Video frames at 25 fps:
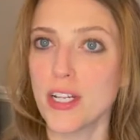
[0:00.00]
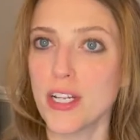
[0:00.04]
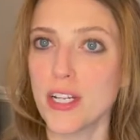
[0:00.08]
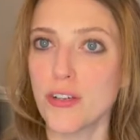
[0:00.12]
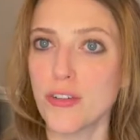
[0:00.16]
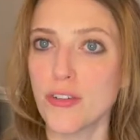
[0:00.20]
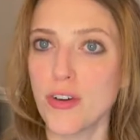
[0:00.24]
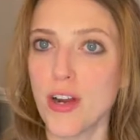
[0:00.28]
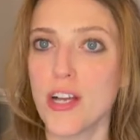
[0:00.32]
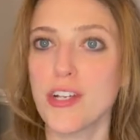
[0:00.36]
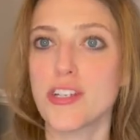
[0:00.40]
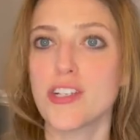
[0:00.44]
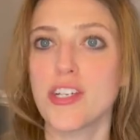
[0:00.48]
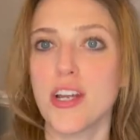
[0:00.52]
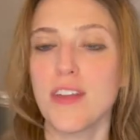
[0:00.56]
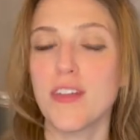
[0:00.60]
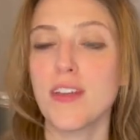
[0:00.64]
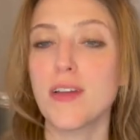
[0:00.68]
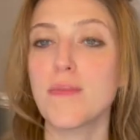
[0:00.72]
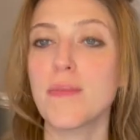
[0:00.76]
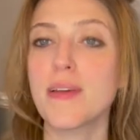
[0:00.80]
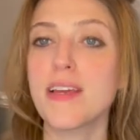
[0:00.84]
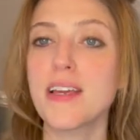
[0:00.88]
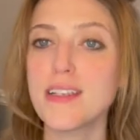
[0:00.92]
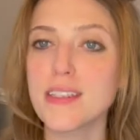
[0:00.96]
crushed, I
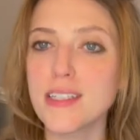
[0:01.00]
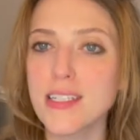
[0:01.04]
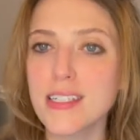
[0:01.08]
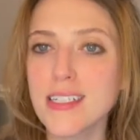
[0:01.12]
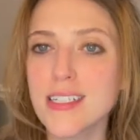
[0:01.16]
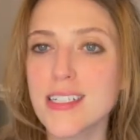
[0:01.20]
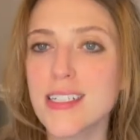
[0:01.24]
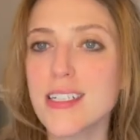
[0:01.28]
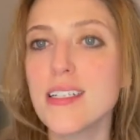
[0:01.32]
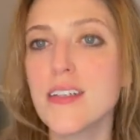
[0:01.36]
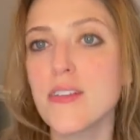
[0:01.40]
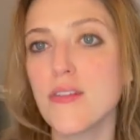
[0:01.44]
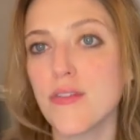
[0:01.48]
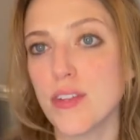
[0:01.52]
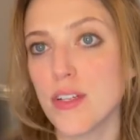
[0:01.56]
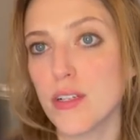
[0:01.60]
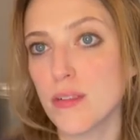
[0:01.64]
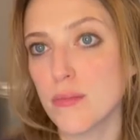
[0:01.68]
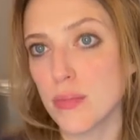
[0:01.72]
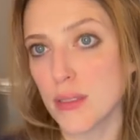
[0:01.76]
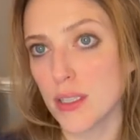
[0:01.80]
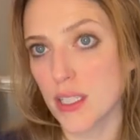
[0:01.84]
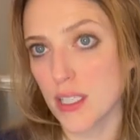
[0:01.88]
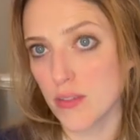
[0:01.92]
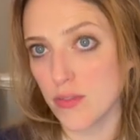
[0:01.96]
think, because it didn't feel
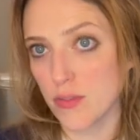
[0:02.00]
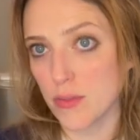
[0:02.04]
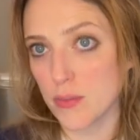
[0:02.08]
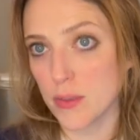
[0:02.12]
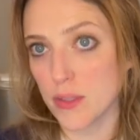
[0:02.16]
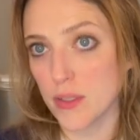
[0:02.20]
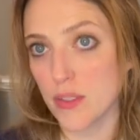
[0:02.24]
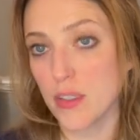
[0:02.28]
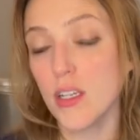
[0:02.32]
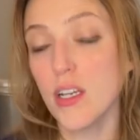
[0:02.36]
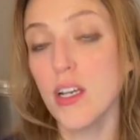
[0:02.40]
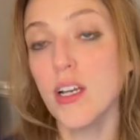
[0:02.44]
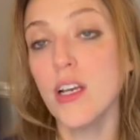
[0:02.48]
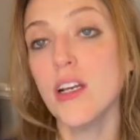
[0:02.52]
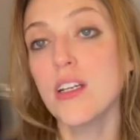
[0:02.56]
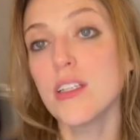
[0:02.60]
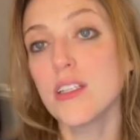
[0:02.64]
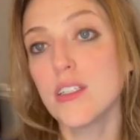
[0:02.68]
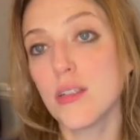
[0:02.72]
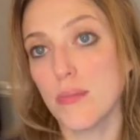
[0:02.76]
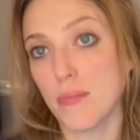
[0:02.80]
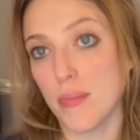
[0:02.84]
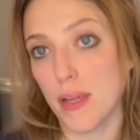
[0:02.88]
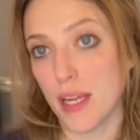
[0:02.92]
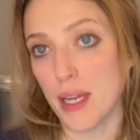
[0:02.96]
believable
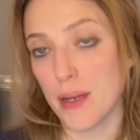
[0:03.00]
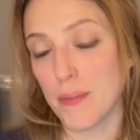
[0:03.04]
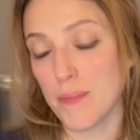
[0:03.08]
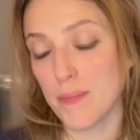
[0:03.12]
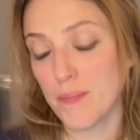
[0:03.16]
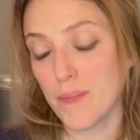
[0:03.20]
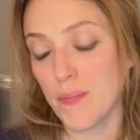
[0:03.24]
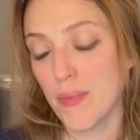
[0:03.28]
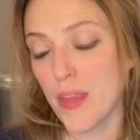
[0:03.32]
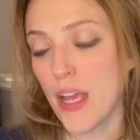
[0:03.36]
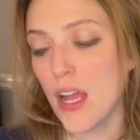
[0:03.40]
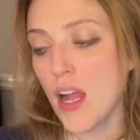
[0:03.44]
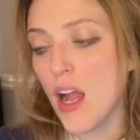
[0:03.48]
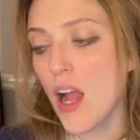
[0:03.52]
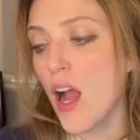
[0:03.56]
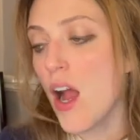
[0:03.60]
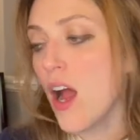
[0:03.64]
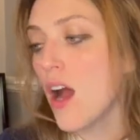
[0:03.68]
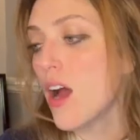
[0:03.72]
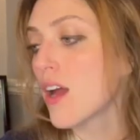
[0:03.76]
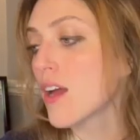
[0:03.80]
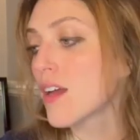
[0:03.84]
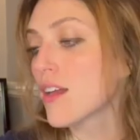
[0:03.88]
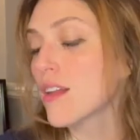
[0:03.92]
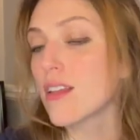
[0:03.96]
to me.
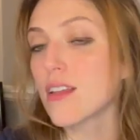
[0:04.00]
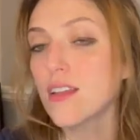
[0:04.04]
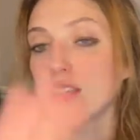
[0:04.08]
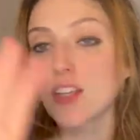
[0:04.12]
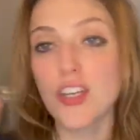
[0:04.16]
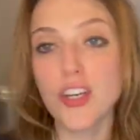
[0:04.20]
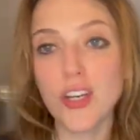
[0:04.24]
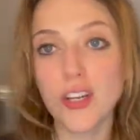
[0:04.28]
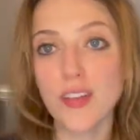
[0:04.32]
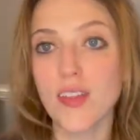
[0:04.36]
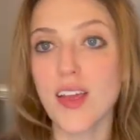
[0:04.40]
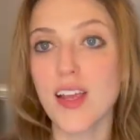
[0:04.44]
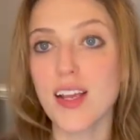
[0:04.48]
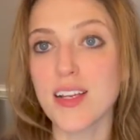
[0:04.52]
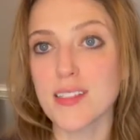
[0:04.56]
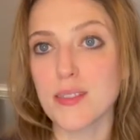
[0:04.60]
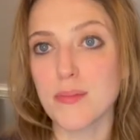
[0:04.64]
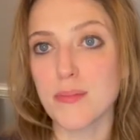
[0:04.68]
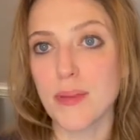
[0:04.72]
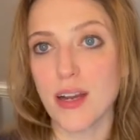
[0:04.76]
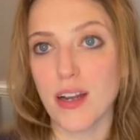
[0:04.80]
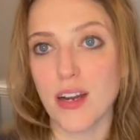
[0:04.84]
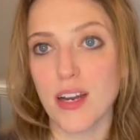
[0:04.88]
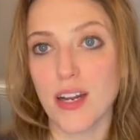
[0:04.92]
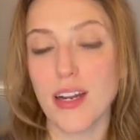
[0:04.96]
Good things
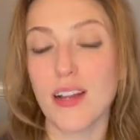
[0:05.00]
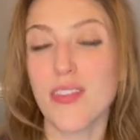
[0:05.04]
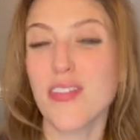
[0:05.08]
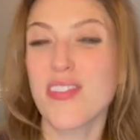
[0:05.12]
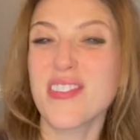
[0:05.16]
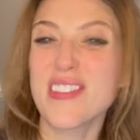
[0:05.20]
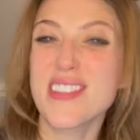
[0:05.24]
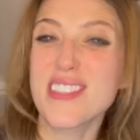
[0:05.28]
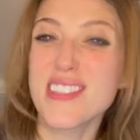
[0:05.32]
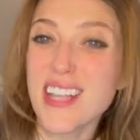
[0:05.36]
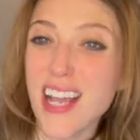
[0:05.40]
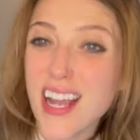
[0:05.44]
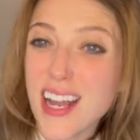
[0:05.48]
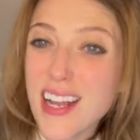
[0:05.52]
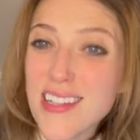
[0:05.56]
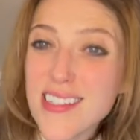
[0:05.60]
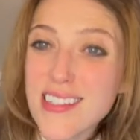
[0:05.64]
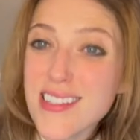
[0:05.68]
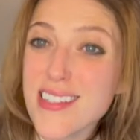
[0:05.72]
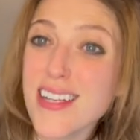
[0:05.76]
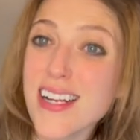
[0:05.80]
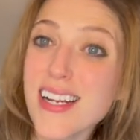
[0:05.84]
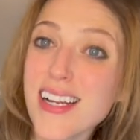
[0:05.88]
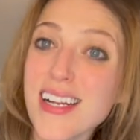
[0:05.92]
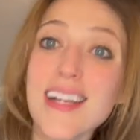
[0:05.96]
about it.
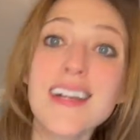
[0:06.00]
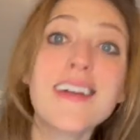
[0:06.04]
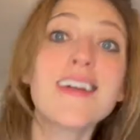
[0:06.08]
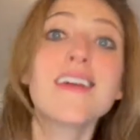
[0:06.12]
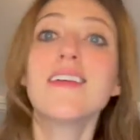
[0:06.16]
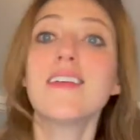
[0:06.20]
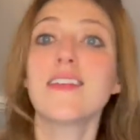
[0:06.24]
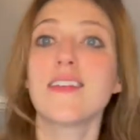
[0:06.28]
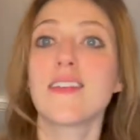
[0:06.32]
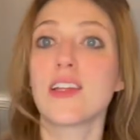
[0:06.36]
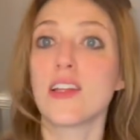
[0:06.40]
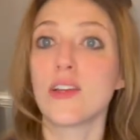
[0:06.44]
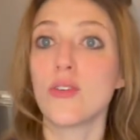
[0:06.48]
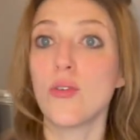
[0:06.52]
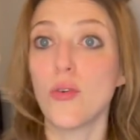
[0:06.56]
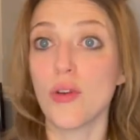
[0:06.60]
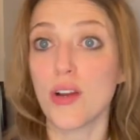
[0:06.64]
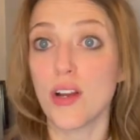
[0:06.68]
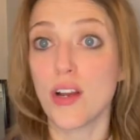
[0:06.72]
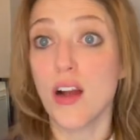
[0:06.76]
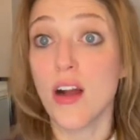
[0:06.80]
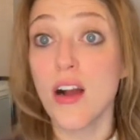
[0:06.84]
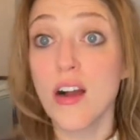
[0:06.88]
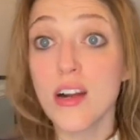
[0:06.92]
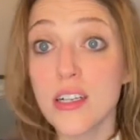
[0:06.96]
Dancing, the
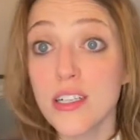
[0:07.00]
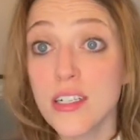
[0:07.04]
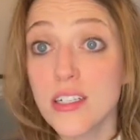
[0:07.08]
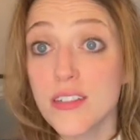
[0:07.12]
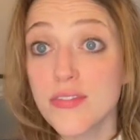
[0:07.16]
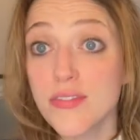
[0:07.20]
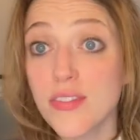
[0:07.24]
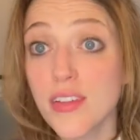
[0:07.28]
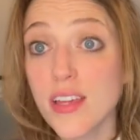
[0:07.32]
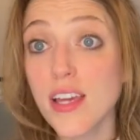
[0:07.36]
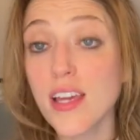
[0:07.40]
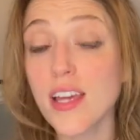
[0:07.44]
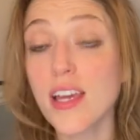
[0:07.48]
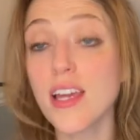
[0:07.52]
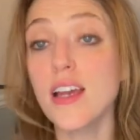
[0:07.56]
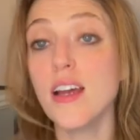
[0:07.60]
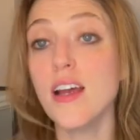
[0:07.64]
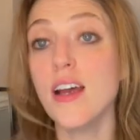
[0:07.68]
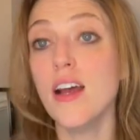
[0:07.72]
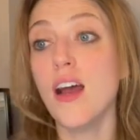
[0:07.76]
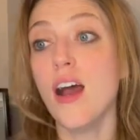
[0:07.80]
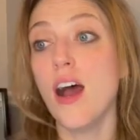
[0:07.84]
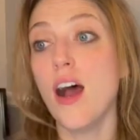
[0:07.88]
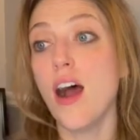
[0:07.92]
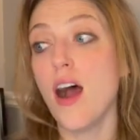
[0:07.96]
choreography,
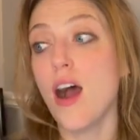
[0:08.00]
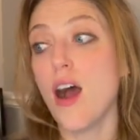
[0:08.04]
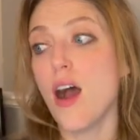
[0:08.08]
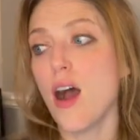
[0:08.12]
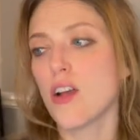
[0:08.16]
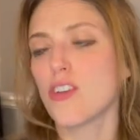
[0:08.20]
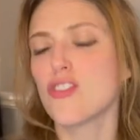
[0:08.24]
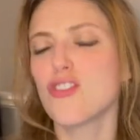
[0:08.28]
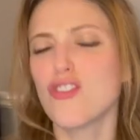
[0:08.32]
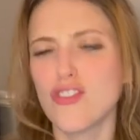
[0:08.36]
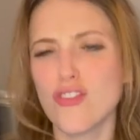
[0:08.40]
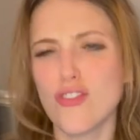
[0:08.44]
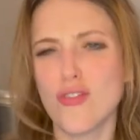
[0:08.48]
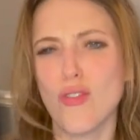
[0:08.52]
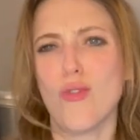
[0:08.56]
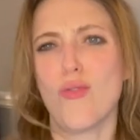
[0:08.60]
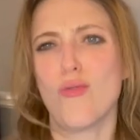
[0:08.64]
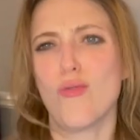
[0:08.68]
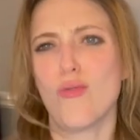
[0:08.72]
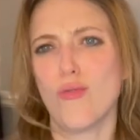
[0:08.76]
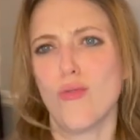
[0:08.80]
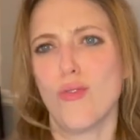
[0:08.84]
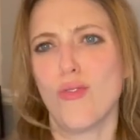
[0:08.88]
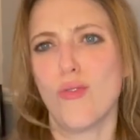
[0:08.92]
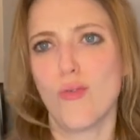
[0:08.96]

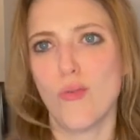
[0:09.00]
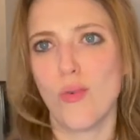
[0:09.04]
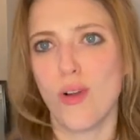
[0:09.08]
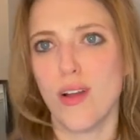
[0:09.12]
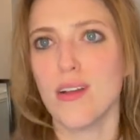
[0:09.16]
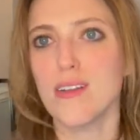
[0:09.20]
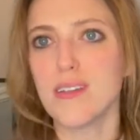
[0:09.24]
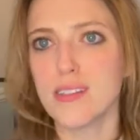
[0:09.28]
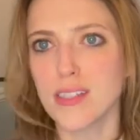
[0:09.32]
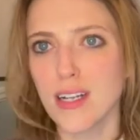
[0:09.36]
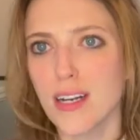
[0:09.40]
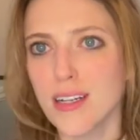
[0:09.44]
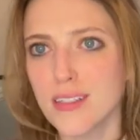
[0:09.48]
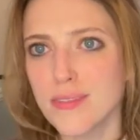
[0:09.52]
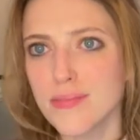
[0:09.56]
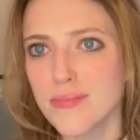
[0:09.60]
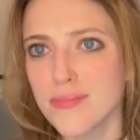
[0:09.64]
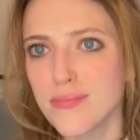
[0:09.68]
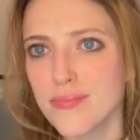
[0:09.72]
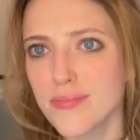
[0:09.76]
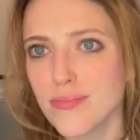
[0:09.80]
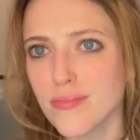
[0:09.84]
so well done.